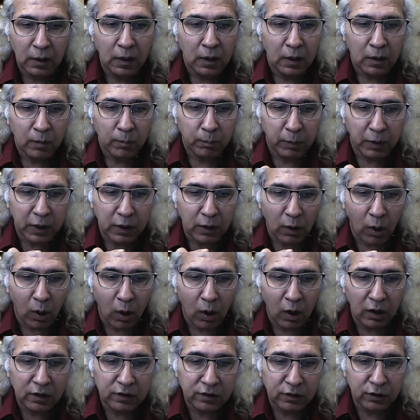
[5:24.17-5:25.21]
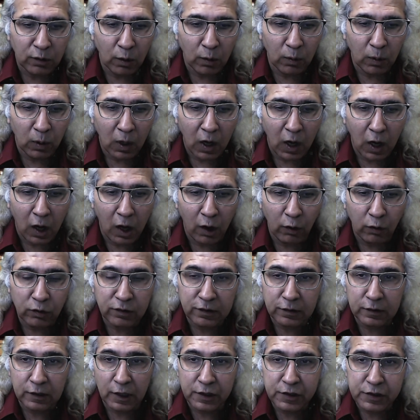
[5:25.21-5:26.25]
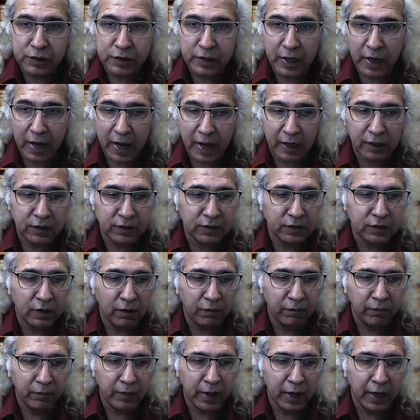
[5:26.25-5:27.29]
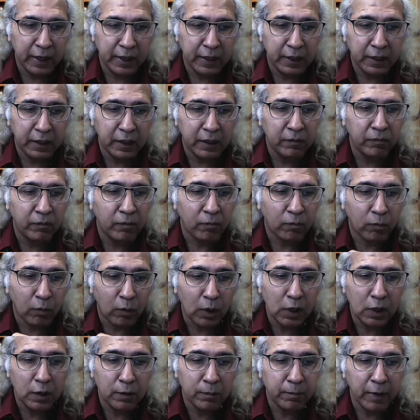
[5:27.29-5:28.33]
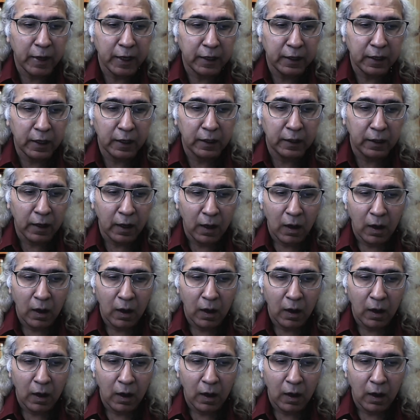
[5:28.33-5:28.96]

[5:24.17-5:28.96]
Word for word: but also how such acts of narrative world making